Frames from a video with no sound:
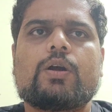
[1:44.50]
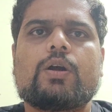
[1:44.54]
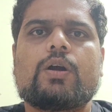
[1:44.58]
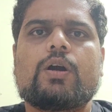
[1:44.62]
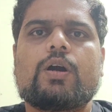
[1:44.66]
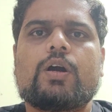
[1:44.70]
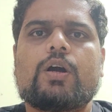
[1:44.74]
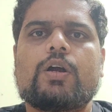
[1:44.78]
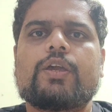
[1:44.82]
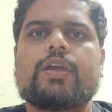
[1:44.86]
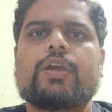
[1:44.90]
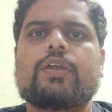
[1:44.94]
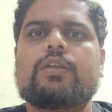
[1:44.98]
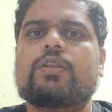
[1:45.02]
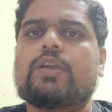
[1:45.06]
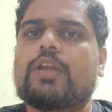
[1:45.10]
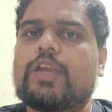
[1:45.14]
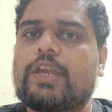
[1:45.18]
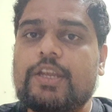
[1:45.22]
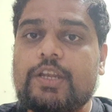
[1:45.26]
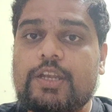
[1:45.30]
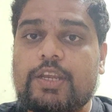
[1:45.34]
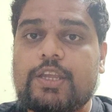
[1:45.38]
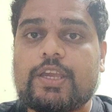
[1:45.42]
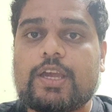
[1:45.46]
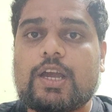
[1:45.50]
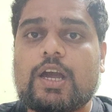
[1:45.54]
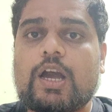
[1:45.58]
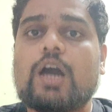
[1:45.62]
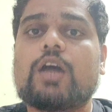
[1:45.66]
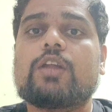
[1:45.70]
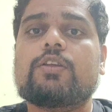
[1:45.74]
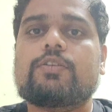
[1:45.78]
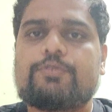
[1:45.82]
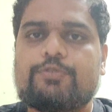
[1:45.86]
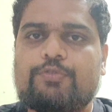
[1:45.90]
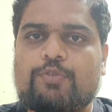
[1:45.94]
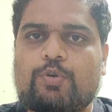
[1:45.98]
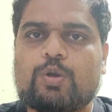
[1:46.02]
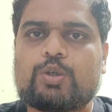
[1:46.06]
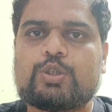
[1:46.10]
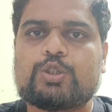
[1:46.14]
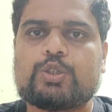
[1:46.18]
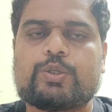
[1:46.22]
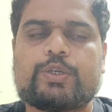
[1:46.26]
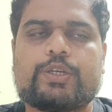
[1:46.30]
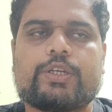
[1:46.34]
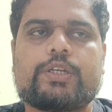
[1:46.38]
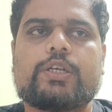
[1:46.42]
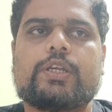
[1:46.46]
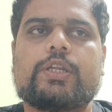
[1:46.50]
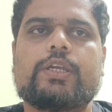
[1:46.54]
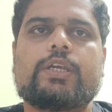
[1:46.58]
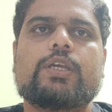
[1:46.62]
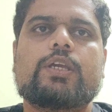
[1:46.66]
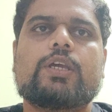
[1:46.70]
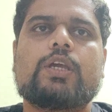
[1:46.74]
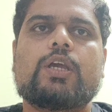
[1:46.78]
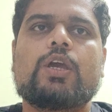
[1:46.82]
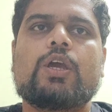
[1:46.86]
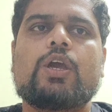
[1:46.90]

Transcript: uh, in India, unfortunately,